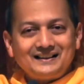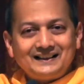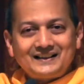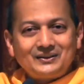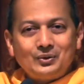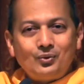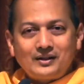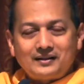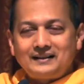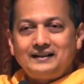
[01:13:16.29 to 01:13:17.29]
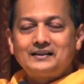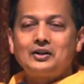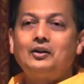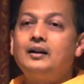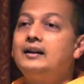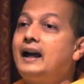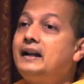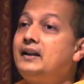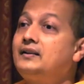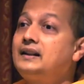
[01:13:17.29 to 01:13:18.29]
There's no water there at all.
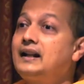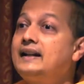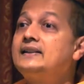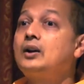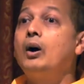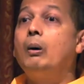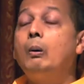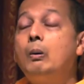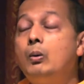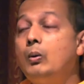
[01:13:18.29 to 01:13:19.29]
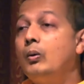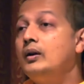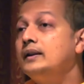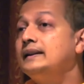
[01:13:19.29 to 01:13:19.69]
And I realized, oh,